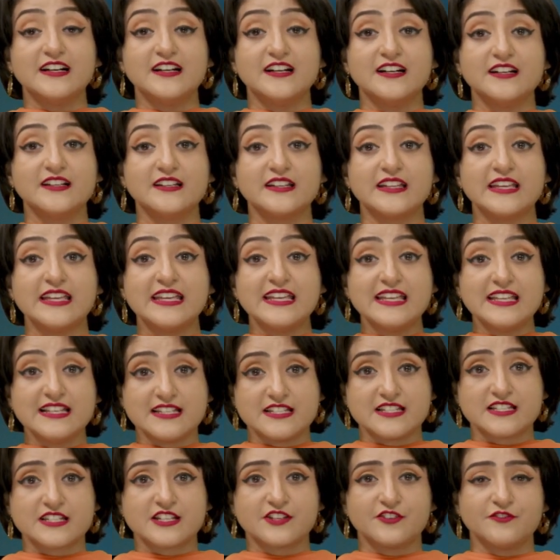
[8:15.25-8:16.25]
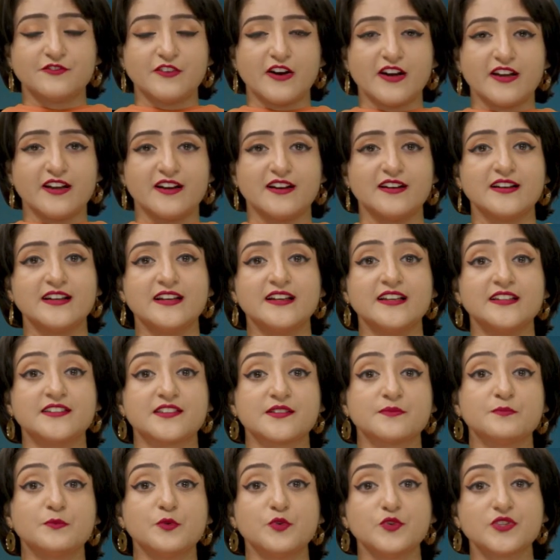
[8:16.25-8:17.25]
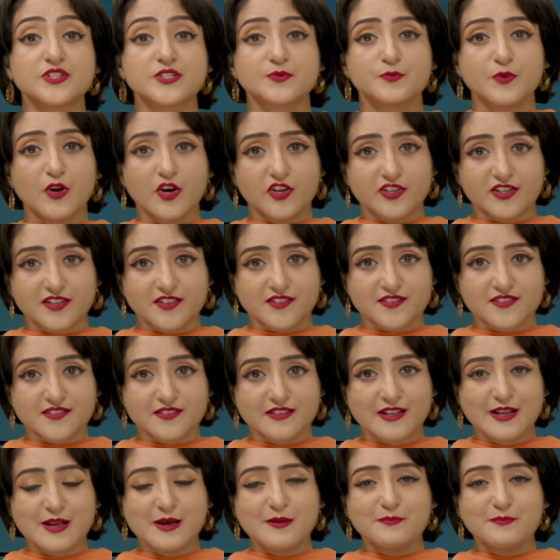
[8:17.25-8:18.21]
earn yield via its Boost products,